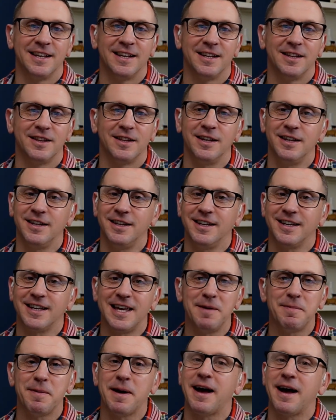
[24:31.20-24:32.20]
that you
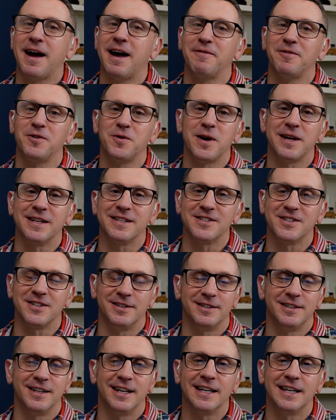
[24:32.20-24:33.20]
keep having to
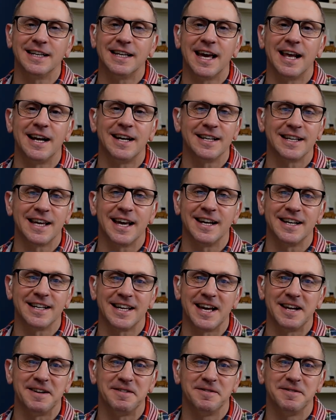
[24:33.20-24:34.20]
answer again and again and again.